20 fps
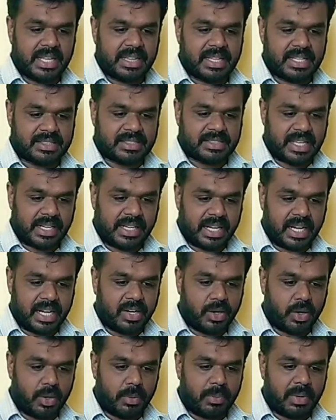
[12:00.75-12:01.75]
The central
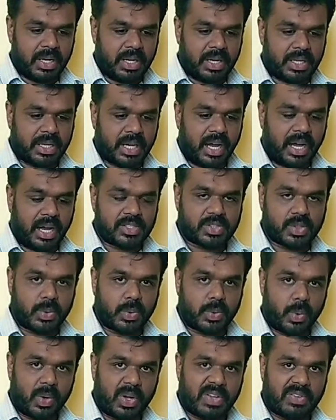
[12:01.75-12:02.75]
government
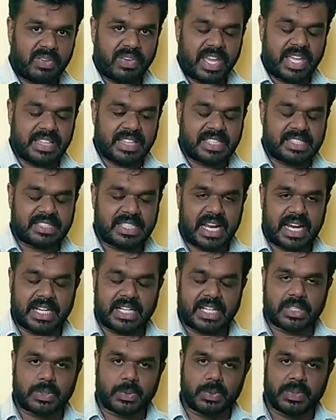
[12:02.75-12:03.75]
also notifying the
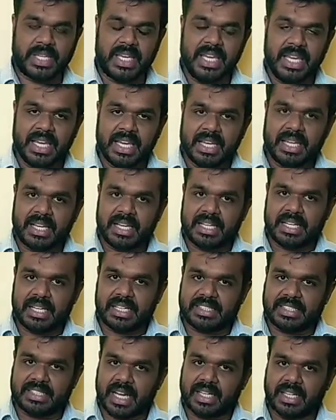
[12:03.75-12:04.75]
standard to the
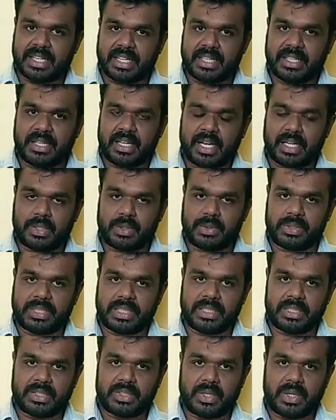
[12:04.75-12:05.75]
chartered
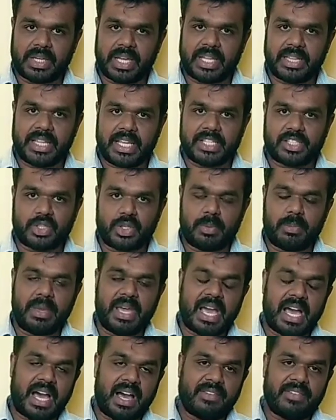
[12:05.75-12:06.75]
accountant. Okay, they should
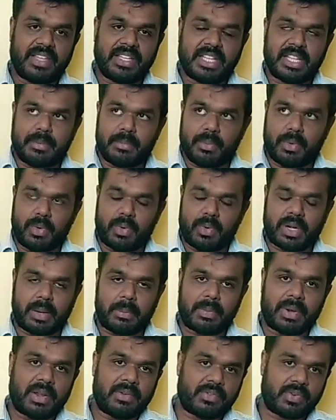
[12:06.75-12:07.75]
be having the more
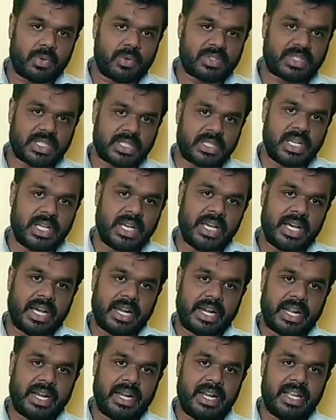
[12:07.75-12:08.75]
number of rules and
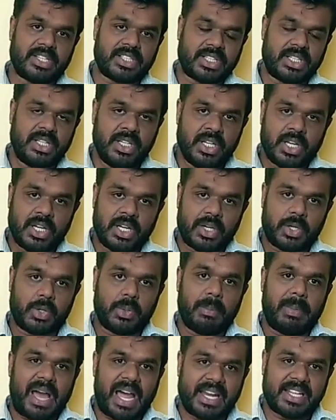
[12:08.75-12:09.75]
regulation to
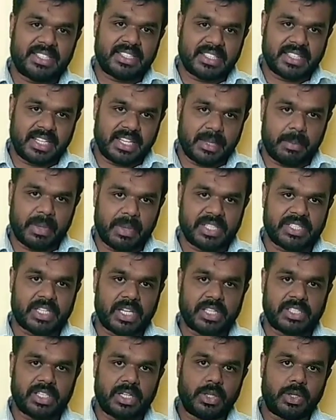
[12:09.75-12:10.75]
manage the
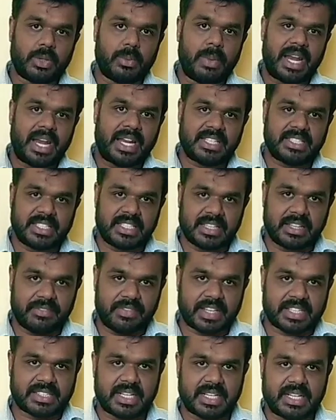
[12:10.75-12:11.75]
depreciation, to managing the
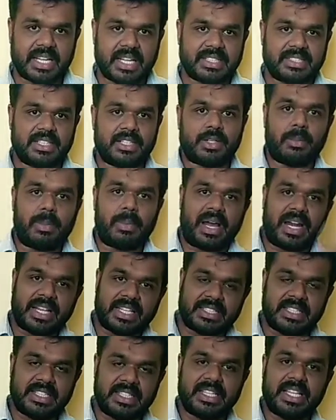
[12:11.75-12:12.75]
fixed asset, to
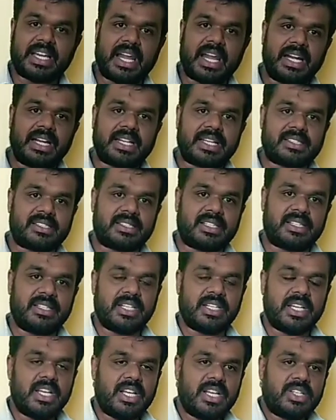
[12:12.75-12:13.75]
managing the current
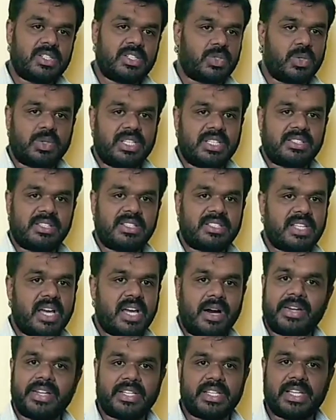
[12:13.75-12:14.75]
asset. So this is the
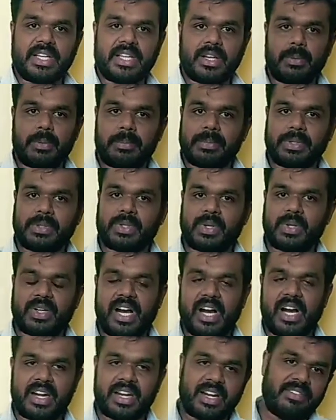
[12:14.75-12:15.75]
auditing report.
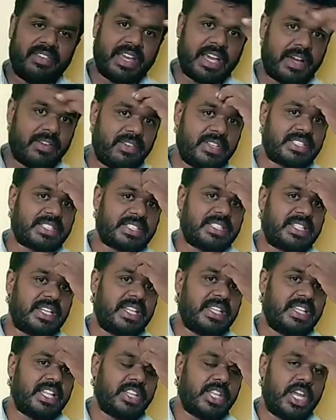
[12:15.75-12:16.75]
Okay, already we have discussed it
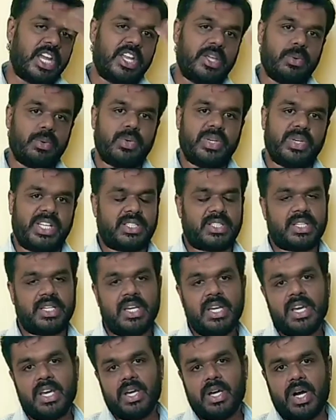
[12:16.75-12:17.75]
in the third unit.
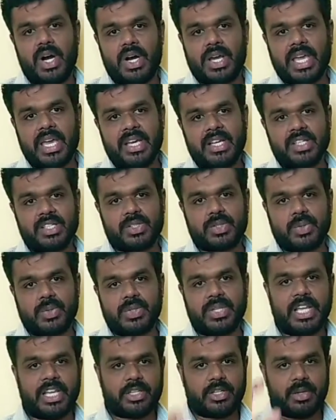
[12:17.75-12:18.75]
Okay,
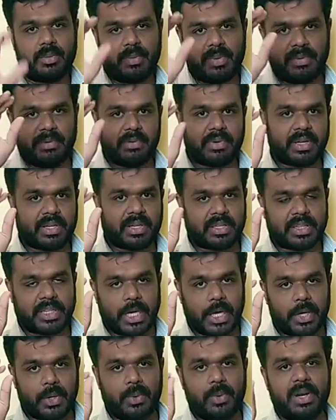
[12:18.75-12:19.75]
so they should be
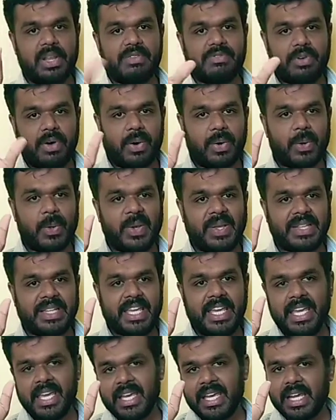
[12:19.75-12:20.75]
thoroughly following
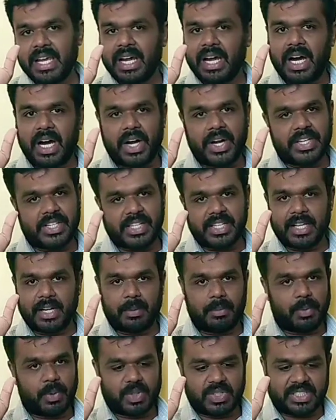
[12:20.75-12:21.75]
the auditing
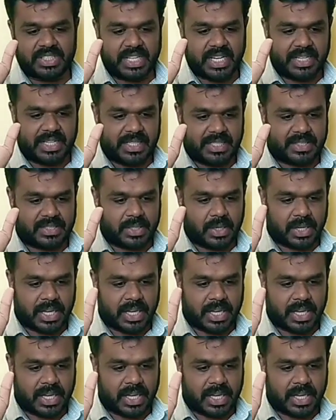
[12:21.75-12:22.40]
report status.